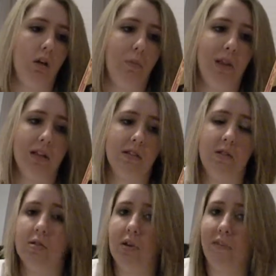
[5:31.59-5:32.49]
who plays
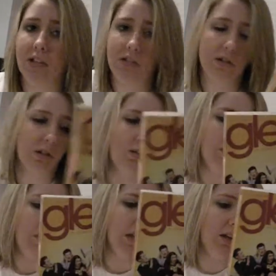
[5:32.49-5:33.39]
the Sylvester
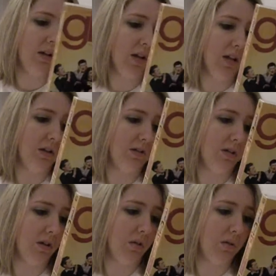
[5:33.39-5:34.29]
thing on it.
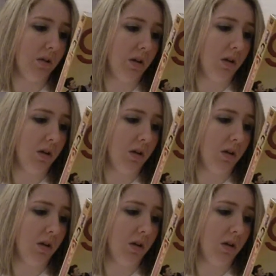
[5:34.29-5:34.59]
So